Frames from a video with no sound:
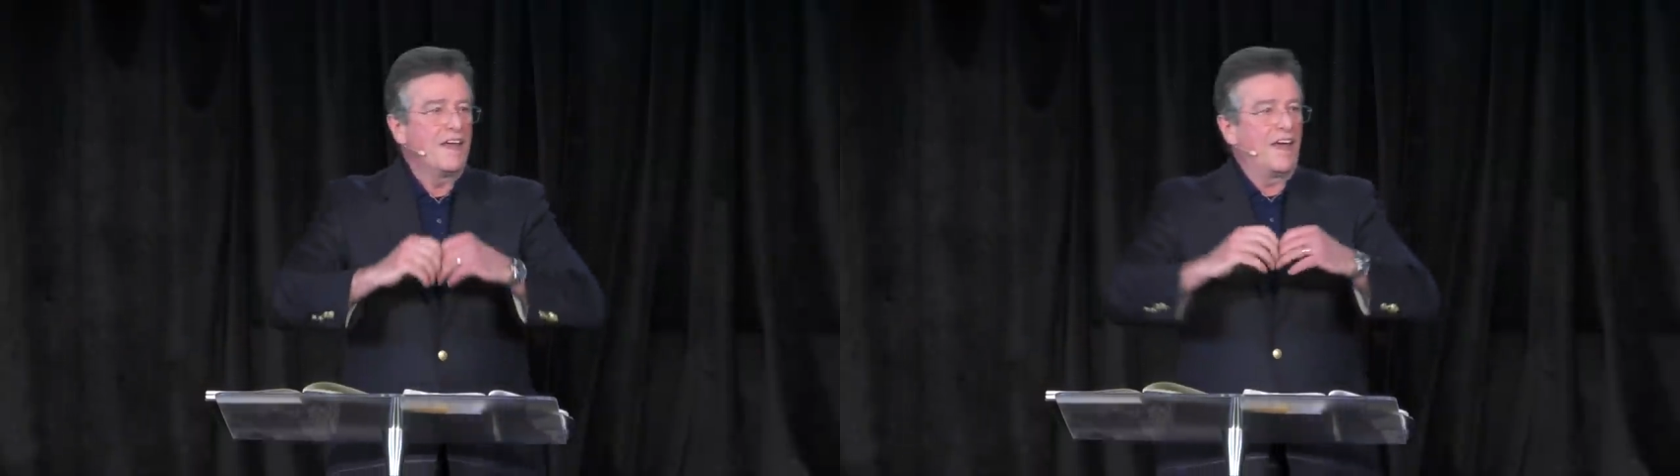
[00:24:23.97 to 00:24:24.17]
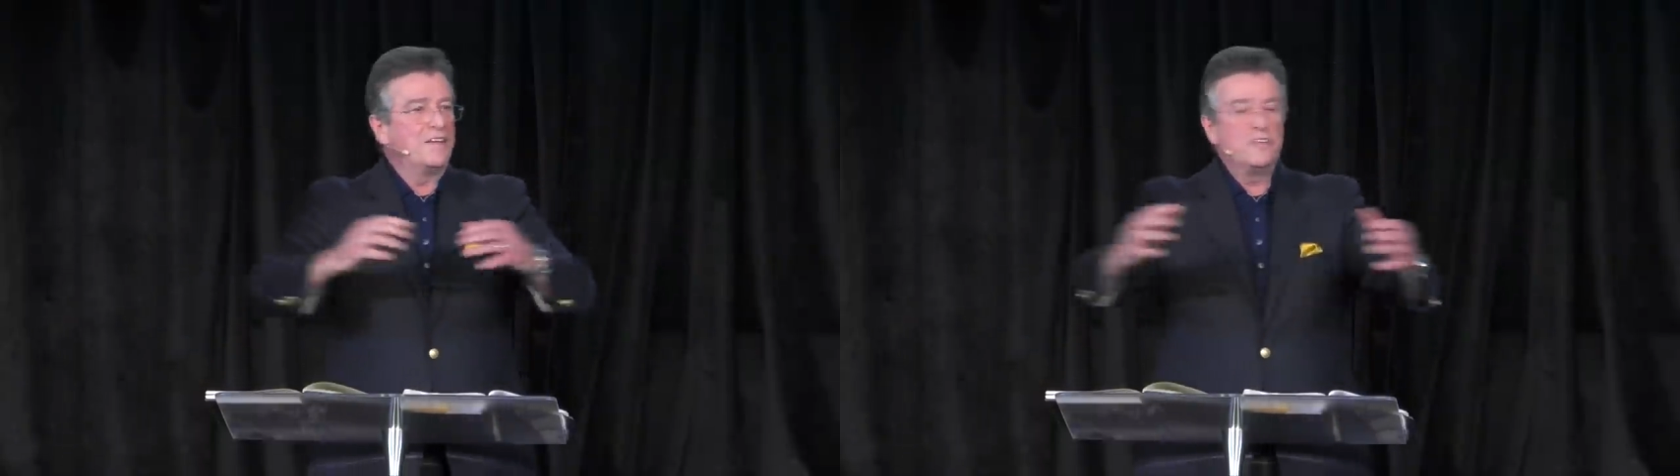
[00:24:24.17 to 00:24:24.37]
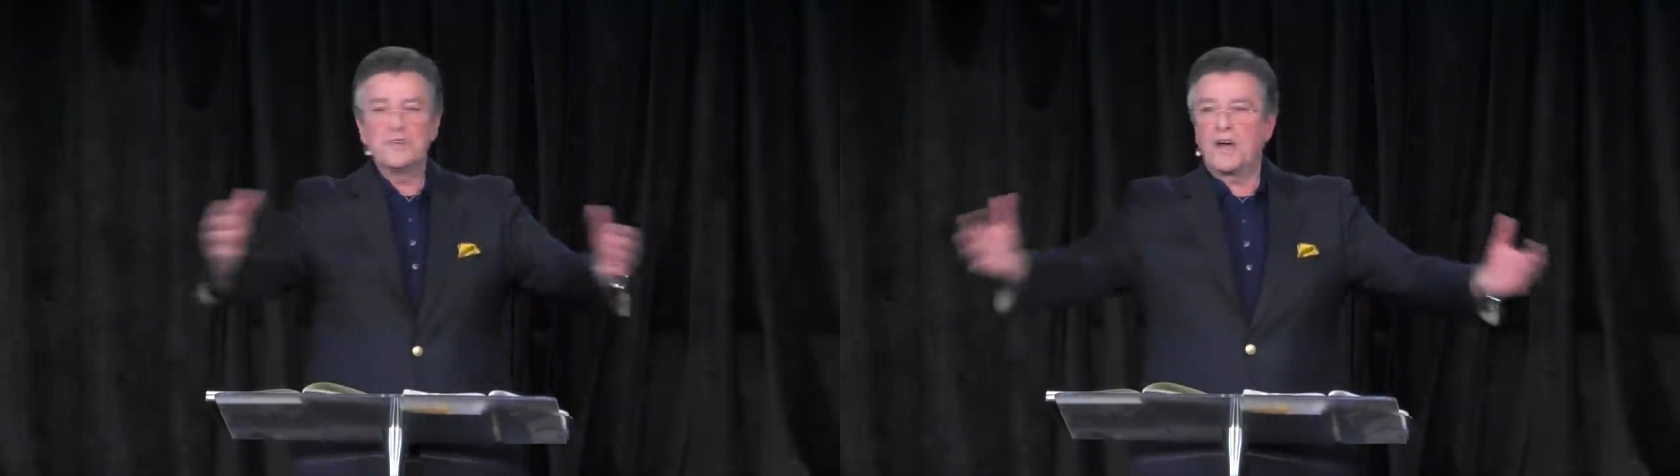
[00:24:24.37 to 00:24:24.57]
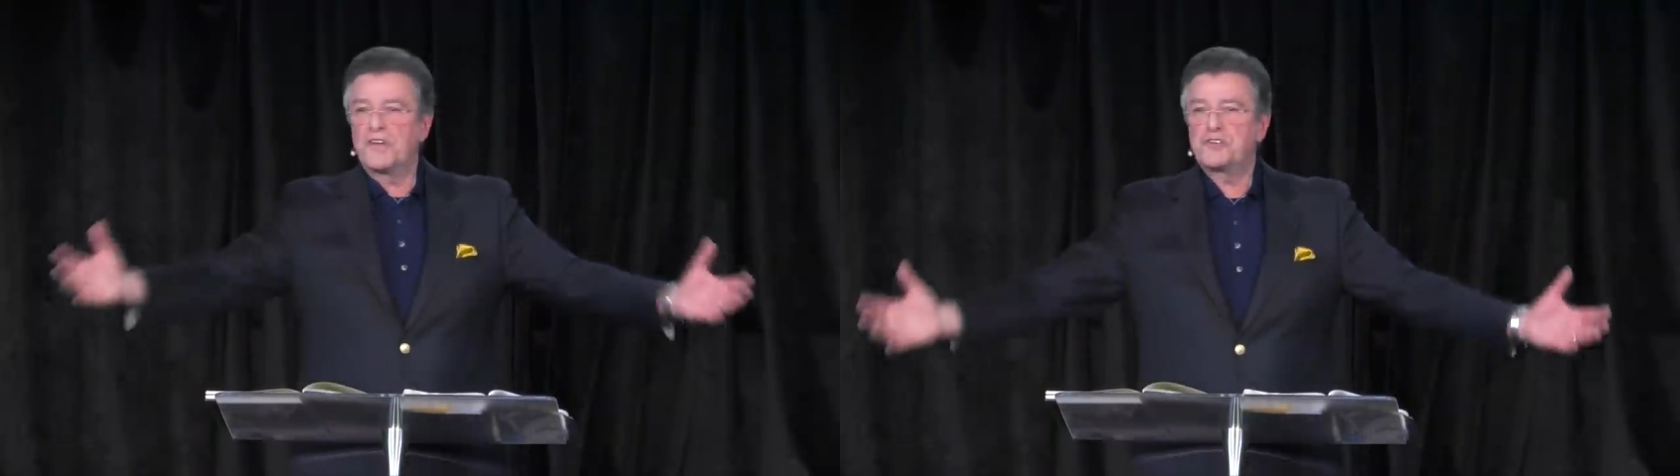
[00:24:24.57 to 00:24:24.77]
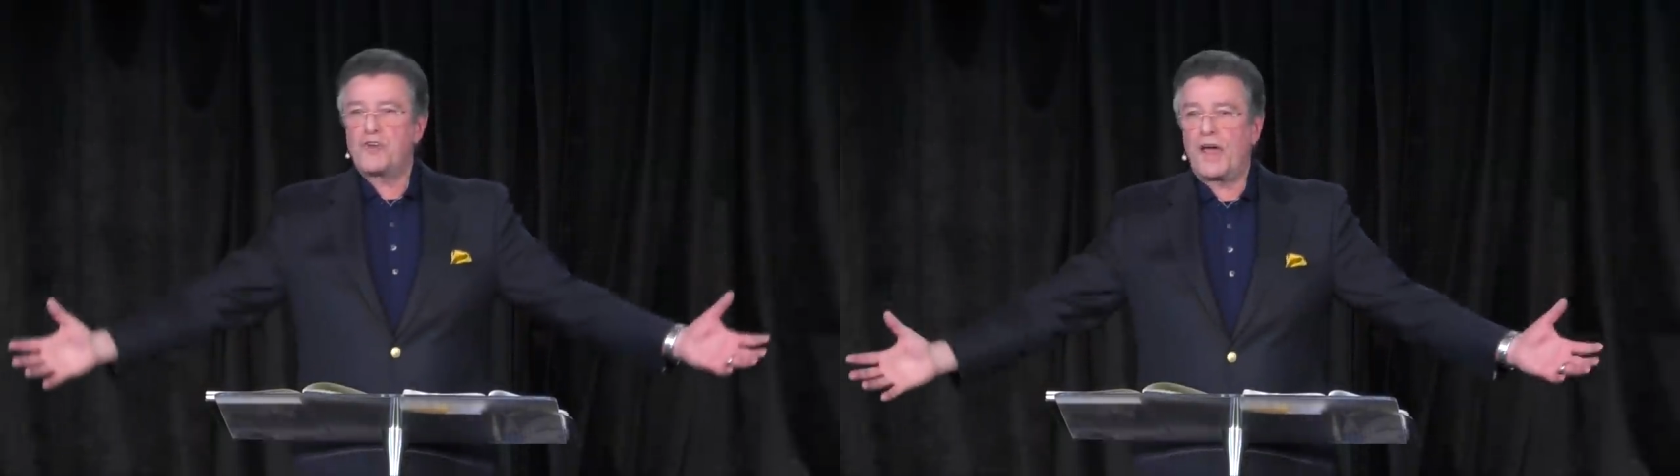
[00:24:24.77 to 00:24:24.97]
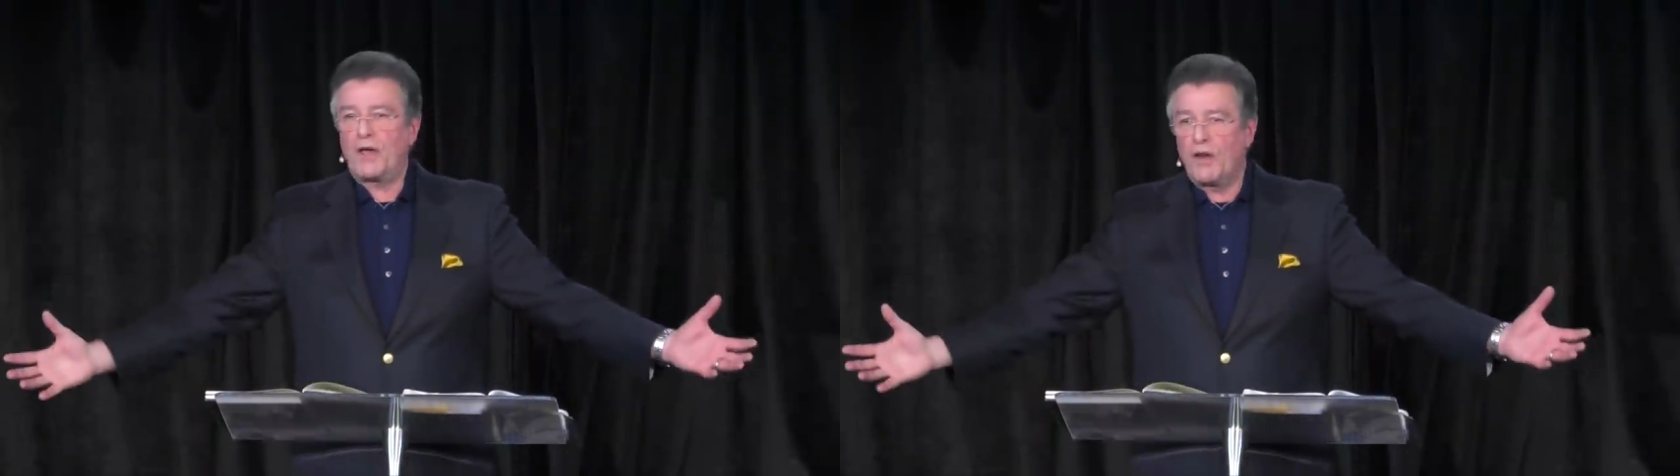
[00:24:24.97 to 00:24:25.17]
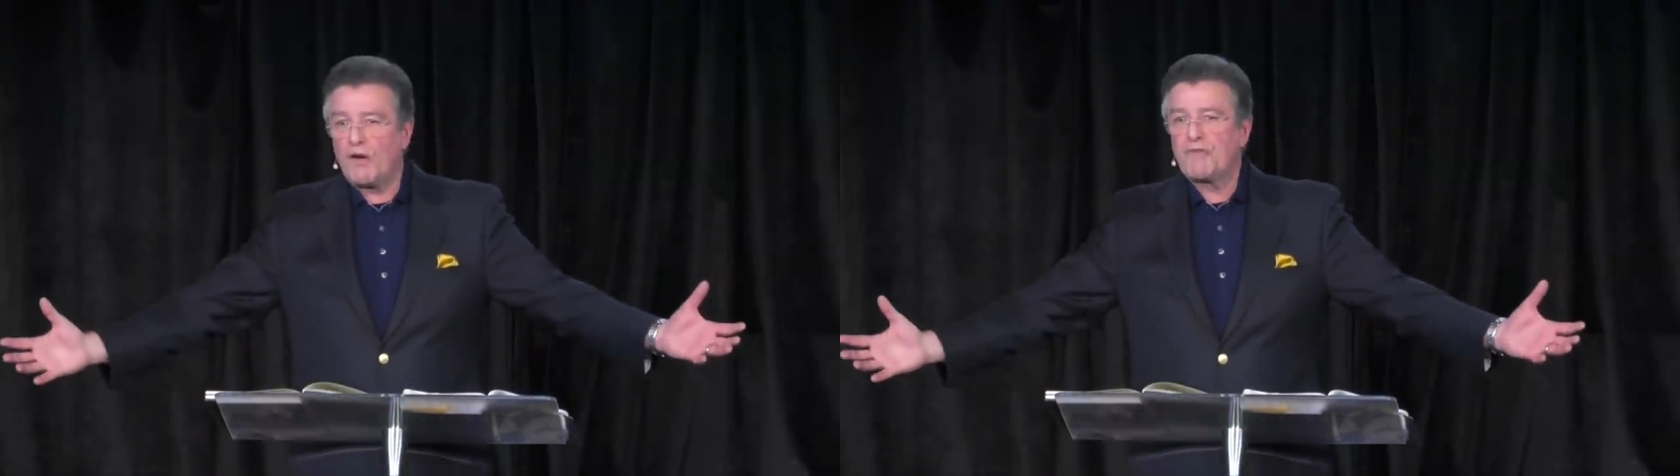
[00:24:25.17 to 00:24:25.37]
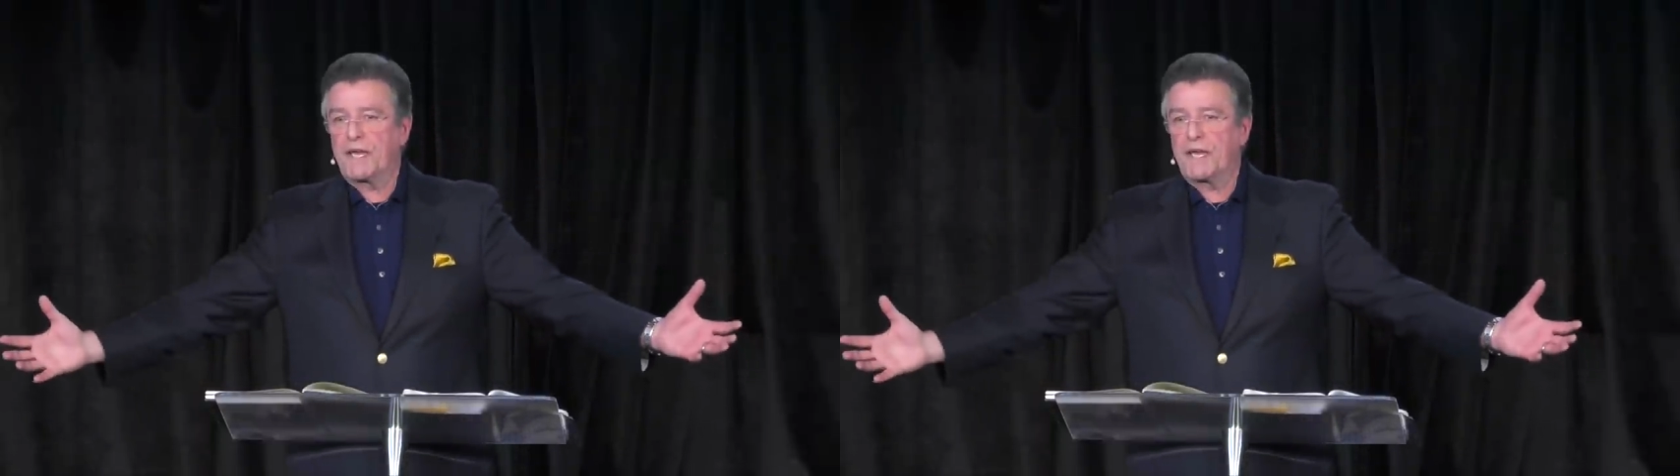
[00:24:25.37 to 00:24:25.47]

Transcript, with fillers: and then you got to try all over